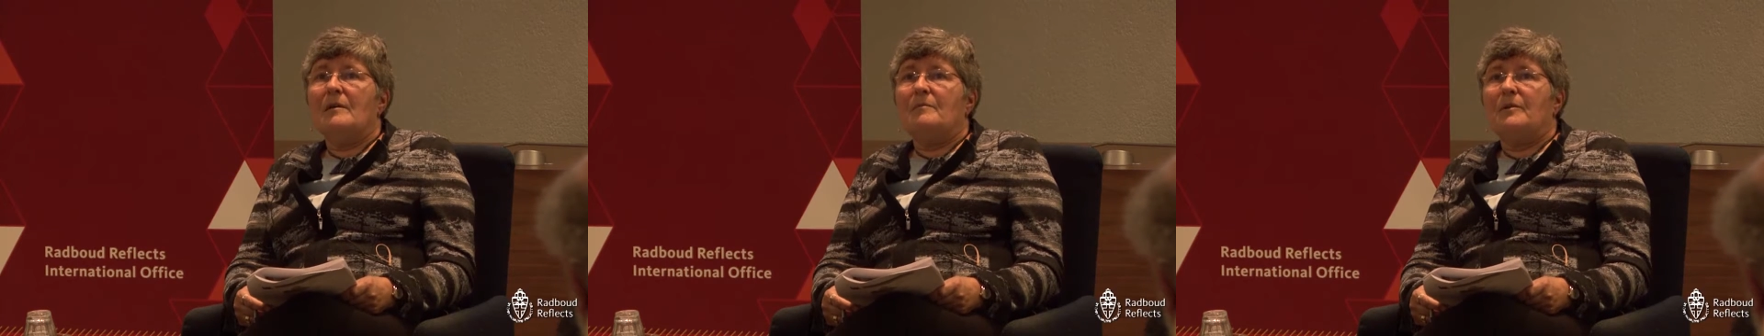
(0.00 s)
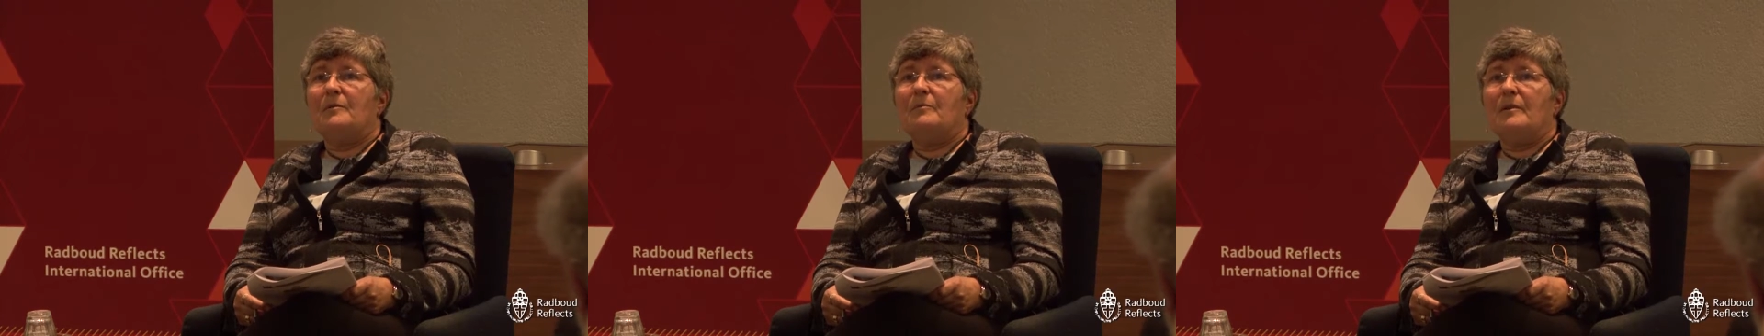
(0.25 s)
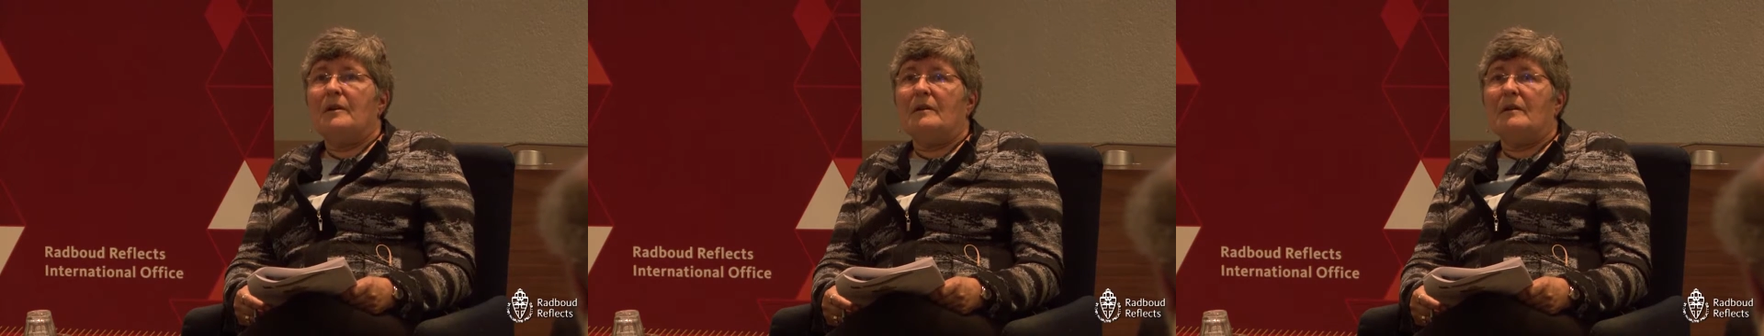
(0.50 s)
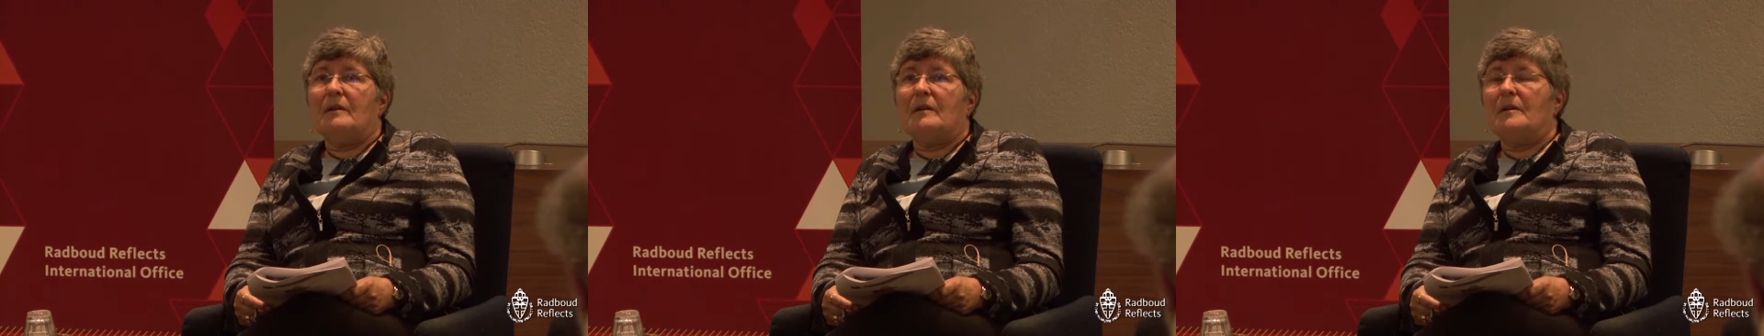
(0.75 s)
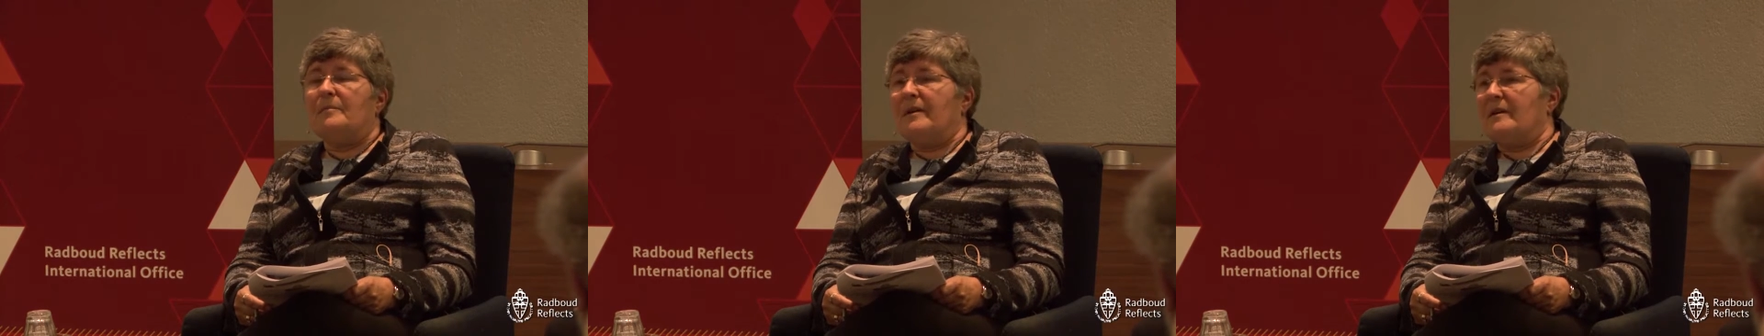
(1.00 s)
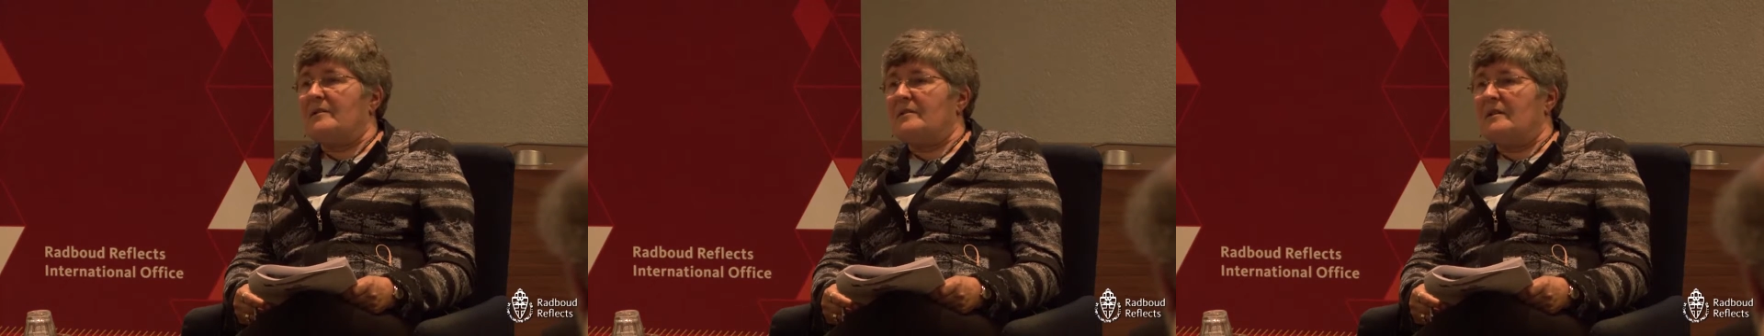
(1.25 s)
between
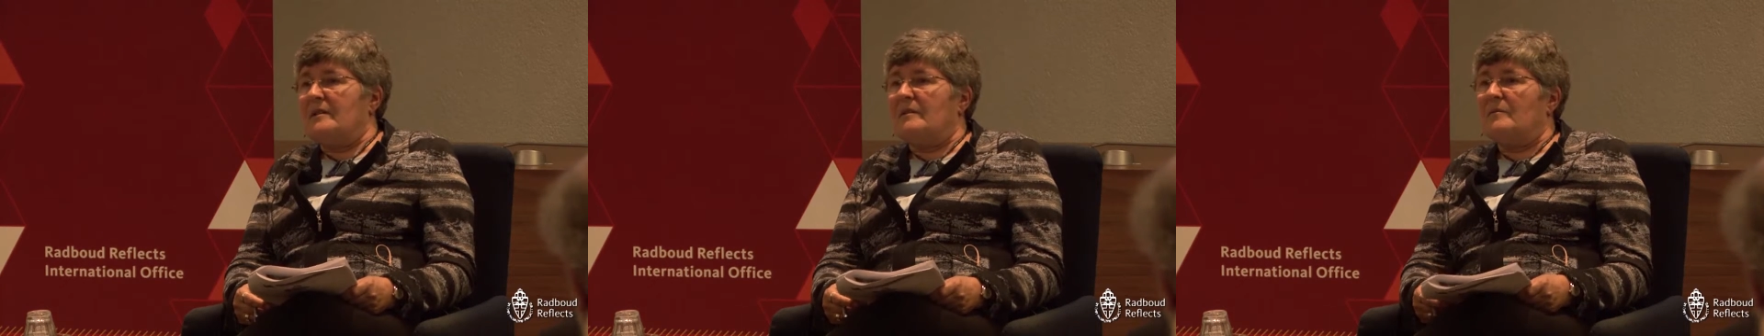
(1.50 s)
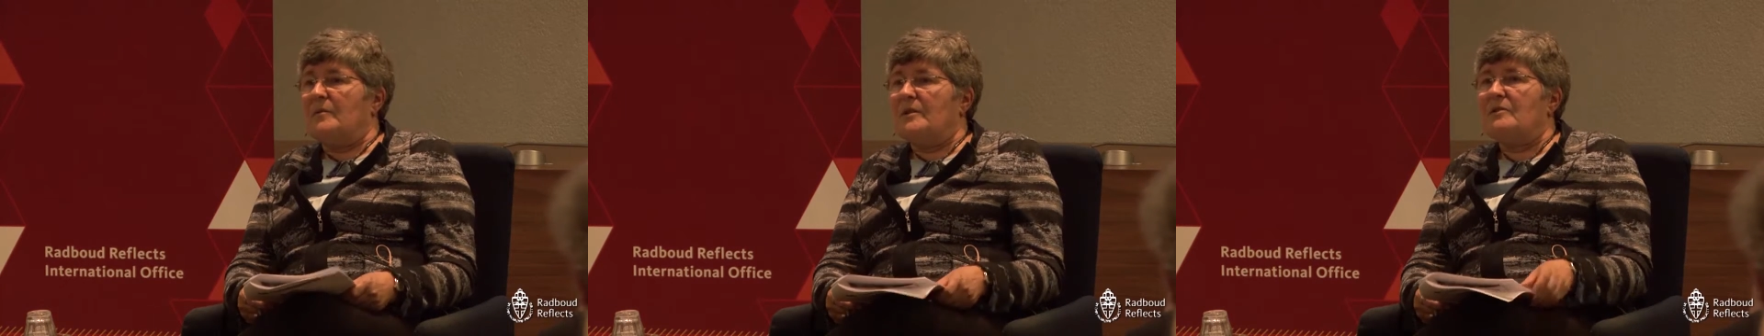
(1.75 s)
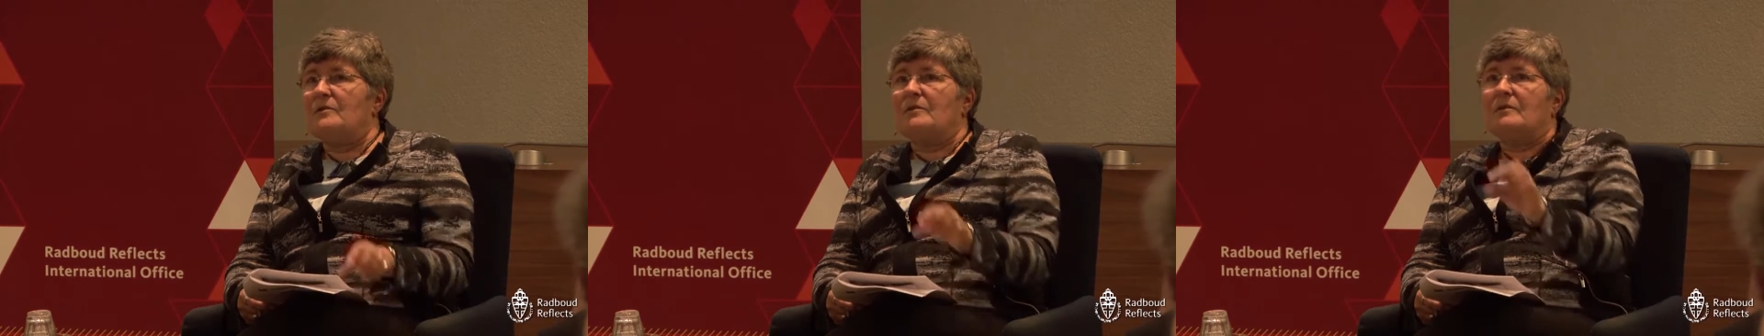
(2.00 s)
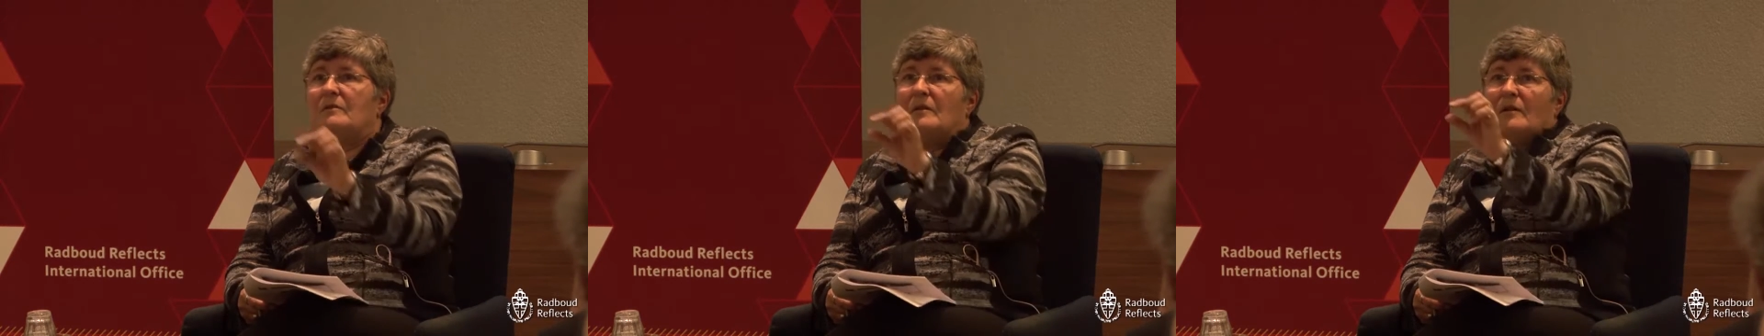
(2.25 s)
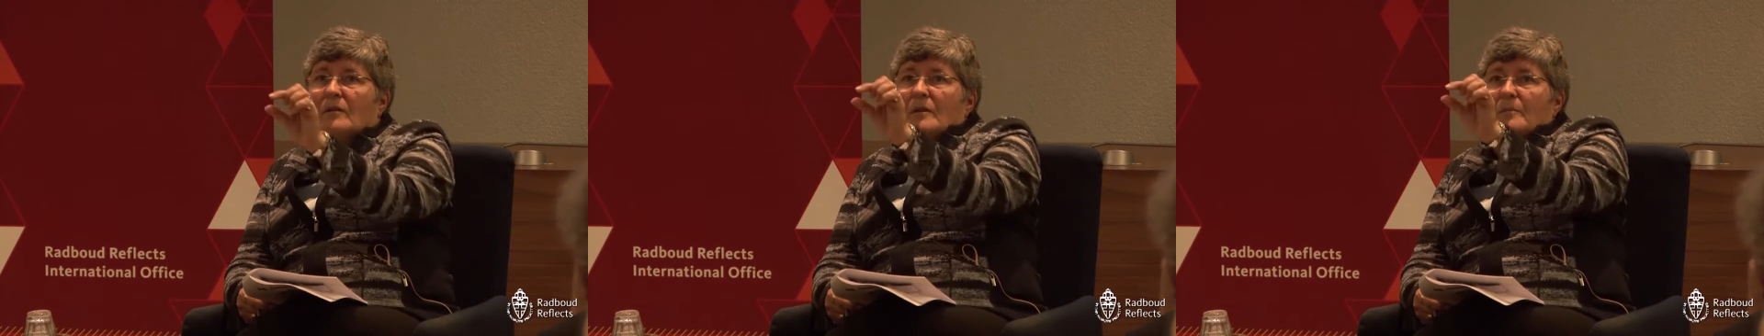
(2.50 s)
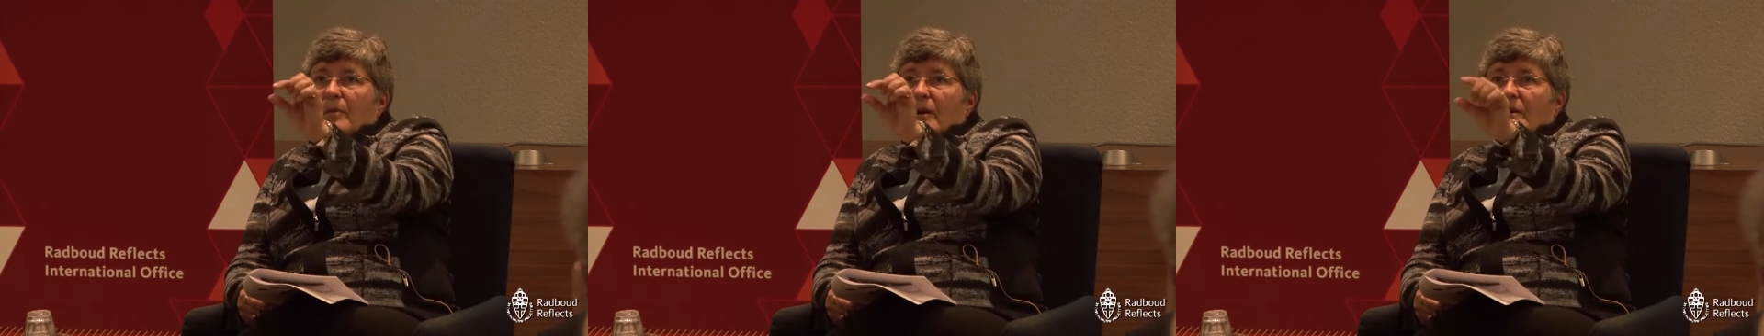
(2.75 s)
Quebec City and Windsor along
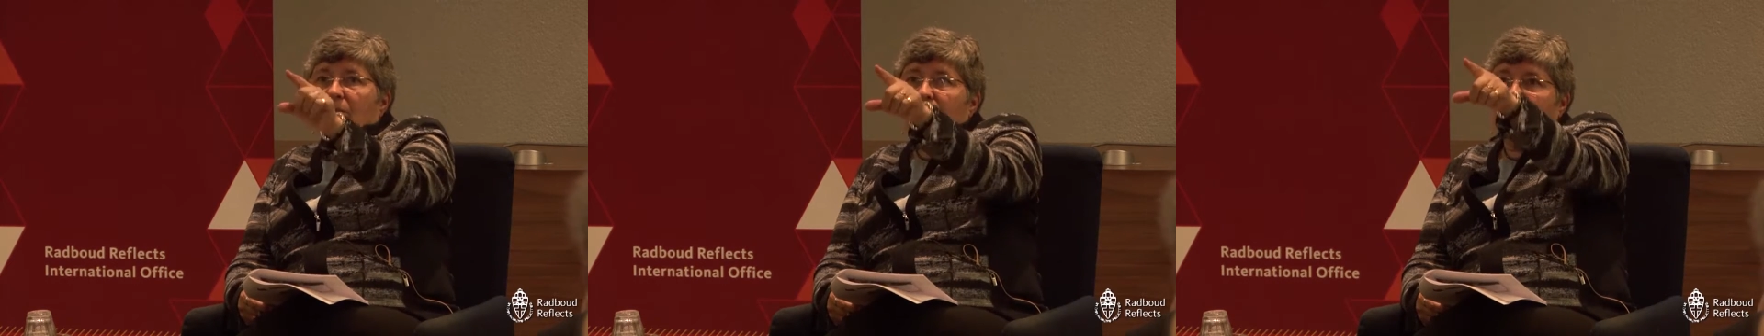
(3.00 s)
the bottom.